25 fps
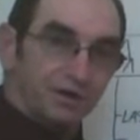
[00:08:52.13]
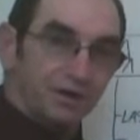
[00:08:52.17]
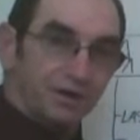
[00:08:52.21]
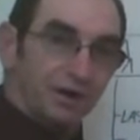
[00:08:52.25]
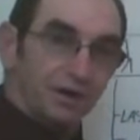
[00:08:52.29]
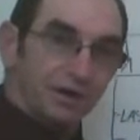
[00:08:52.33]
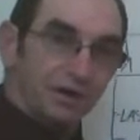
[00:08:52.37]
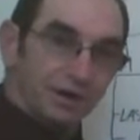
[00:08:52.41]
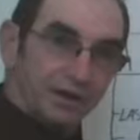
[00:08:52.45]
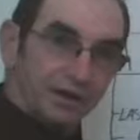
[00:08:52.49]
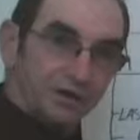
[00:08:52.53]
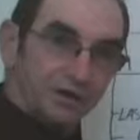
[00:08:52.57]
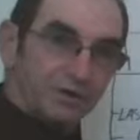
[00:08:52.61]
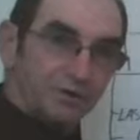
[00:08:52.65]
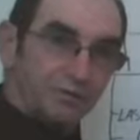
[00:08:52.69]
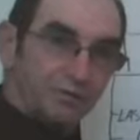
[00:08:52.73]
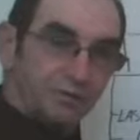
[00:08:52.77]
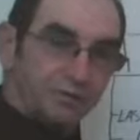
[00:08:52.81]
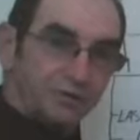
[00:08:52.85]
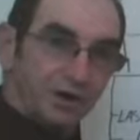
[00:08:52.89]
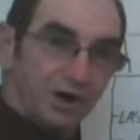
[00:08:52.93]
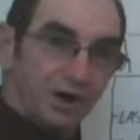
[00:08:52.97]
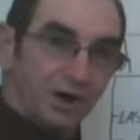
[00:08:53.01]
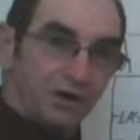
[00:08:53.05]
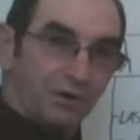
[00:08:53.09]
A leader
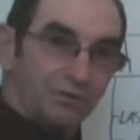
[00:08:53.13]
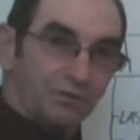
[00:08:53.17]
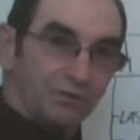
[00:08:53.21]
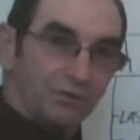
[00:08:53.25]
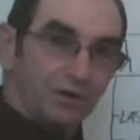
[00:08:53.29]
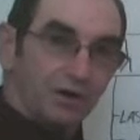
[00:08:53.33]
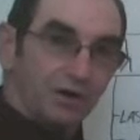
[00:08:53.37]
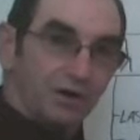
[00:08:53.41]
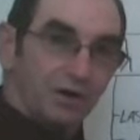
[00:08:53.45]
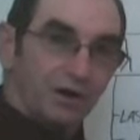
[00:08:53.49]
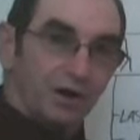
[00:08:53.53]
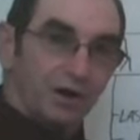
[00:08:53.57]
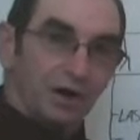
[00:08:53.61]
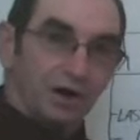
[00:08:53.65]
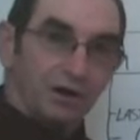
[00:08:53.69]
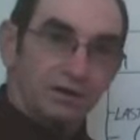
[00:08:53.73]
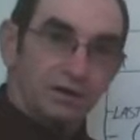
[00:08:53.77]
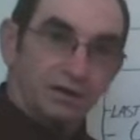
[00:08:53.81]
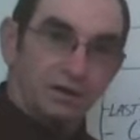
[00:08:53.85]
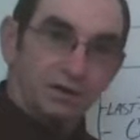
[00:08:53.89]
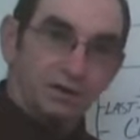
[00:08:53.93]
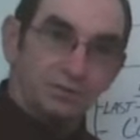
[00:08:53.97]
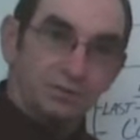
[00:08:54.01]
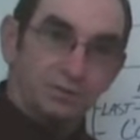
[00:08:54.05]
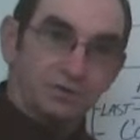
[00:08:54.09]
was gone. A
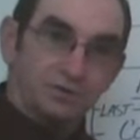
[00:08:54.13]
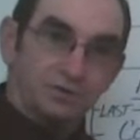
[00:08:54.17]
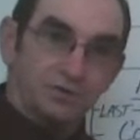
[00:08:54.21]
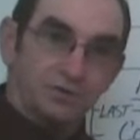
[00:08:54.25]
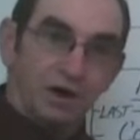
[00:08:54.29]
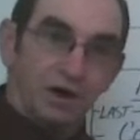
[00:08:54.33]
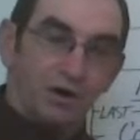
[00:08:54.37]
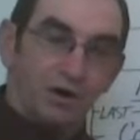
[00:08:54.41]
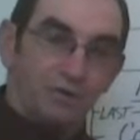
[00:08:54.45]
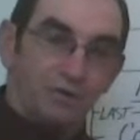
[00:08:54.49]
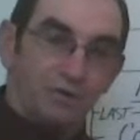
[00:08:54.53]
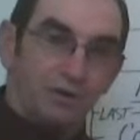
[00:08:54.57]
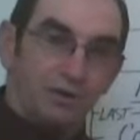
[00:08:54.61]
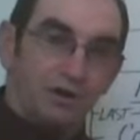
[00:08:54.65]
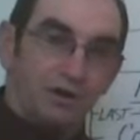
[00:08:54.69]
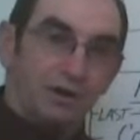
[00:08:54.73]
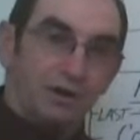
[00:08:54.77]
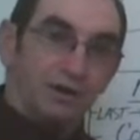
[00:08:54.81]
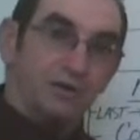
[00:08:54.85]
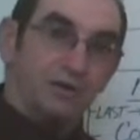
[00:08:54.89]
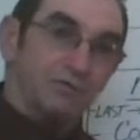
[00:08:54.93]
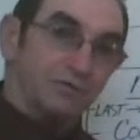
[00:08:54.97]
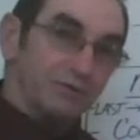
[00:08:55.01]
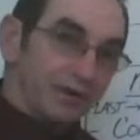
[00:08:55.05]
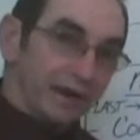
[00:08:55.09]
leader was gone.
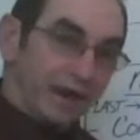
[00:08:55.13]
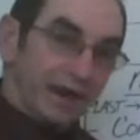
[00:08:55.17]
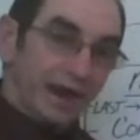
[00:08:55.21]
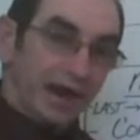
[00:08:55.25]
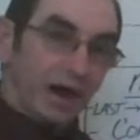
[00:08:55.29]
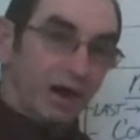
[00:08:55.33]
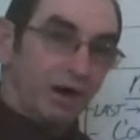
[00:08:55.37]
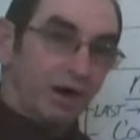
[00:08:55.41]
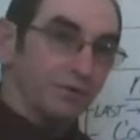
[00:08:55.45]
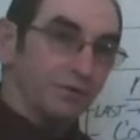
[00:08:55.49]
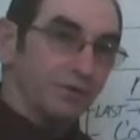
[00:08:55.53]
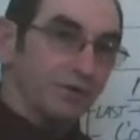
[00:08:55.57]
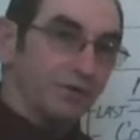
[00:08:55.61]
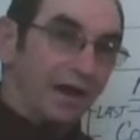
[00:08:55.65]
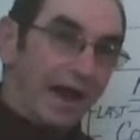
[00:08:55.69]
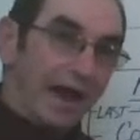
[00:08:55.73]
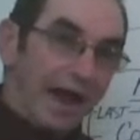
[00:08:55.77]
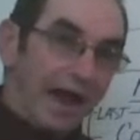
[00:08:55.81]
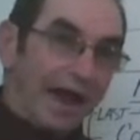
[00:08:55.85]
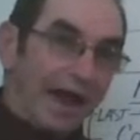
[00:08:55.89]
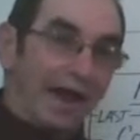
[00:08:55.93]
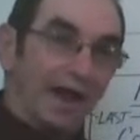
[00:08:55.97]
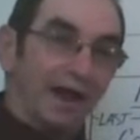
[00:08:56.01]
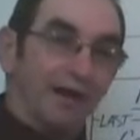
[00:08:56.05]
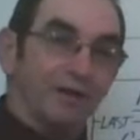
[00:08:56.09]
Now they
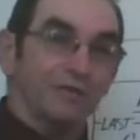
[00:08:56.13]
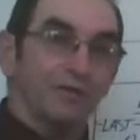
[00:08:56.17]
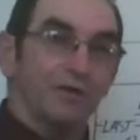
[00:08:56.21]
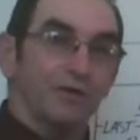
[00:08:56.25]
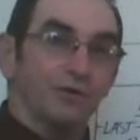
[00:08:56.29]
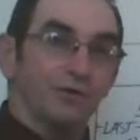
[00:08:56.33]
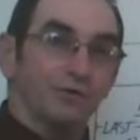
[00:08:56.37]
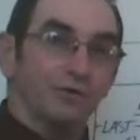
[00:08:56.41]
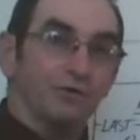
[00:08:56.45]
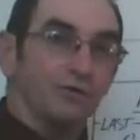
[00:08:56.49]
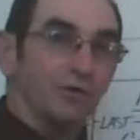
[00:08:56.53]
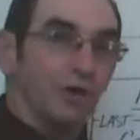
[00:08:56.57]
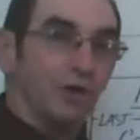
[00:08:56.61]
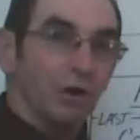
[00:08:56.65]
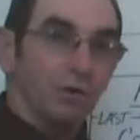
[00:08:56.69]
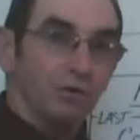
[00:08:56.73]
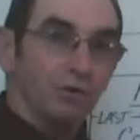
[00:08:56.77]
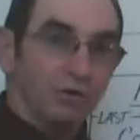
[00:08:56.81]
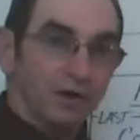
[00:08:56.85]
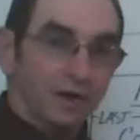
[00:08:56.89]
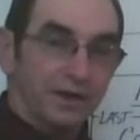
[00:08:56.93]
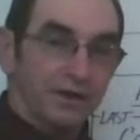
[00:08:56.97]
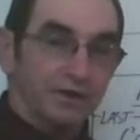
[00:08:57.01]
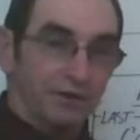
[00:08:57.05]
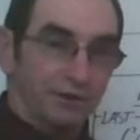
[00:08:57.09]
have no
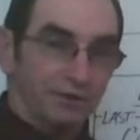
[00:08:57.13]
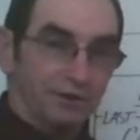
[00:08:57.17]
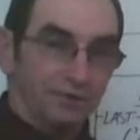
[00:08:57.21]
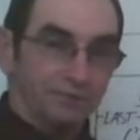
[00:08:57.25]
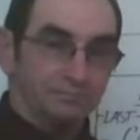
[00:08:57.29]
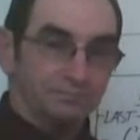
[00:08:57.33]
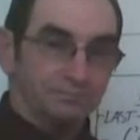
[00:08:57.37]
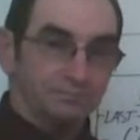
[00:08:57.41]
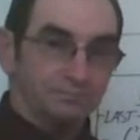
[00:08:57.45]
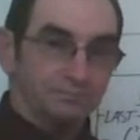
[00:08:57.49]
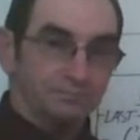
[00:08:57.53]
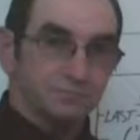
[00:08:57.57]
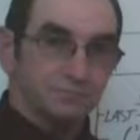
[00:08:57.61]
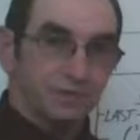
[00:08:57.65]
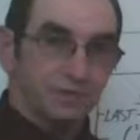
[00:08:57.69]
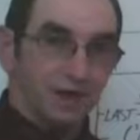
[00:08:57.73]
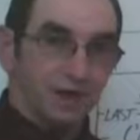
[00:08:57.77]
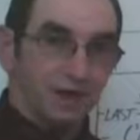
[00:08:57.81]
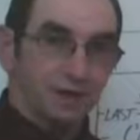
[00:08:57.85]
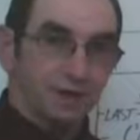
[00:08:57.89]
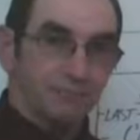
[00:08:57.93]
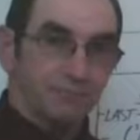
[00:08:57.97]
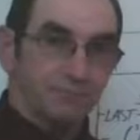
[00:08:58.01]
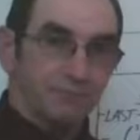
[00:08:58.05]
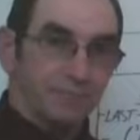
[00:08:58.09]
leader,
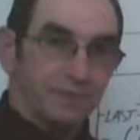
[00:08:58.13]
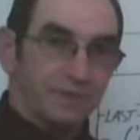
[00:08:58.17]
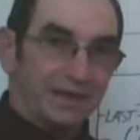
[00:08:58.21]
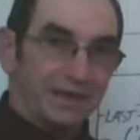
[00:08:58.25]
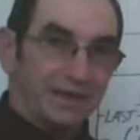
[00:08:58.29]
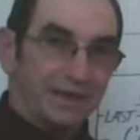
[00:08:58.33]
okay?